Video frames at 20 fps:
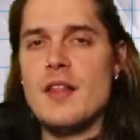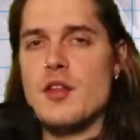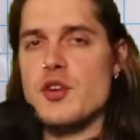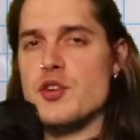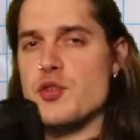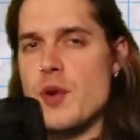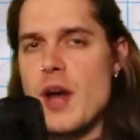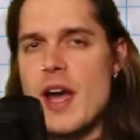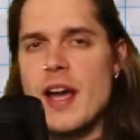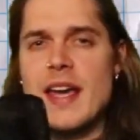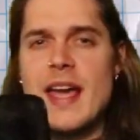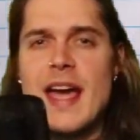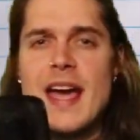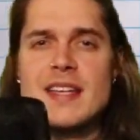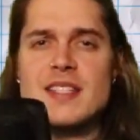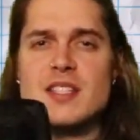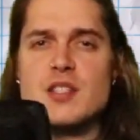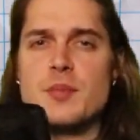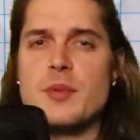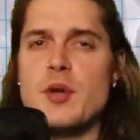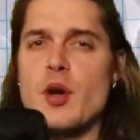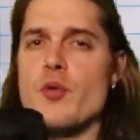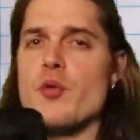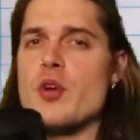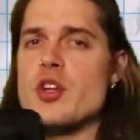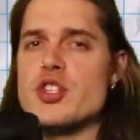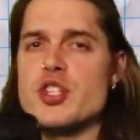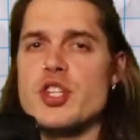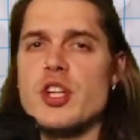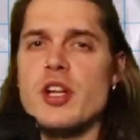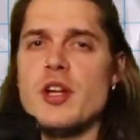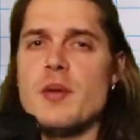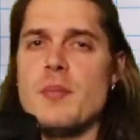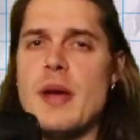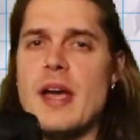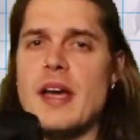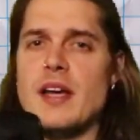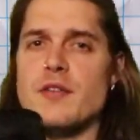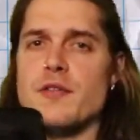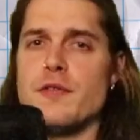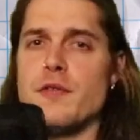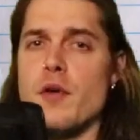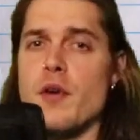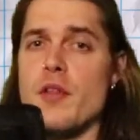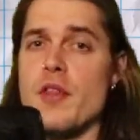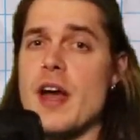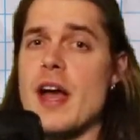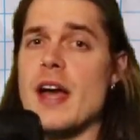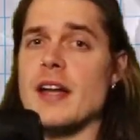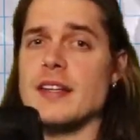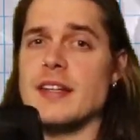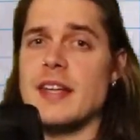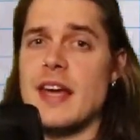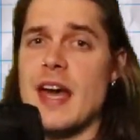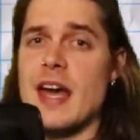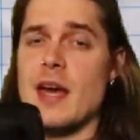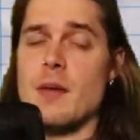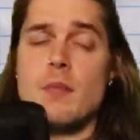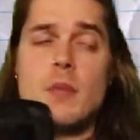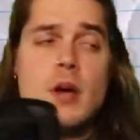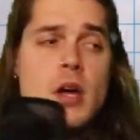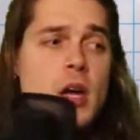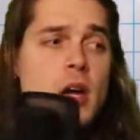The track has to be originally made for that game.